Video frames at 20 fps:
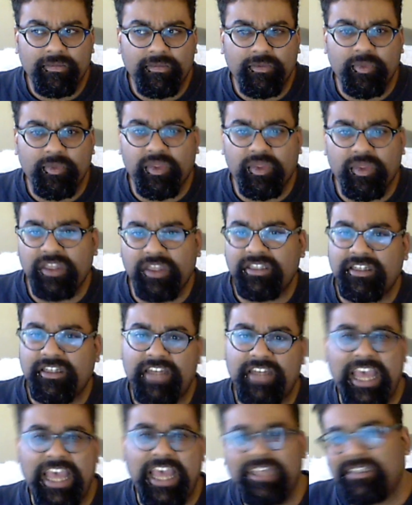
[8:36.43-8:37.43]
this
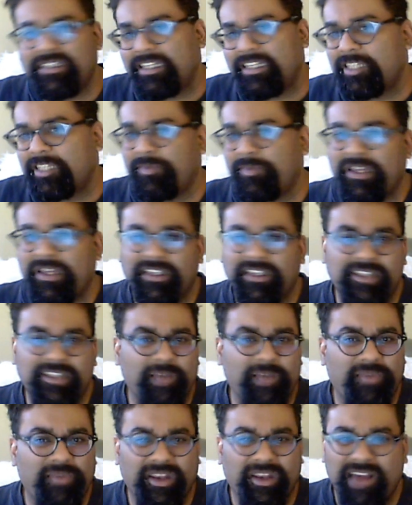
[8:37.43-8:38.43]
taints it as being
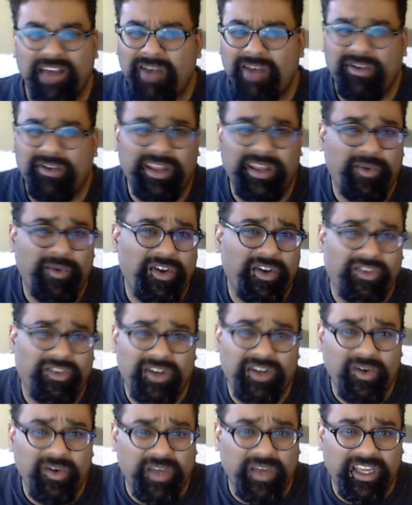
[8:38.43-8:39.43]
something not really worth
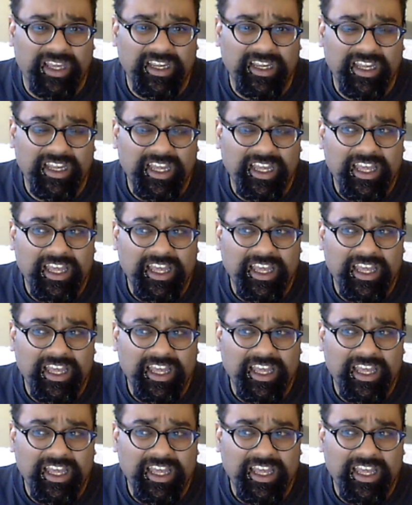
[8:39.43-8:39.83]
doing,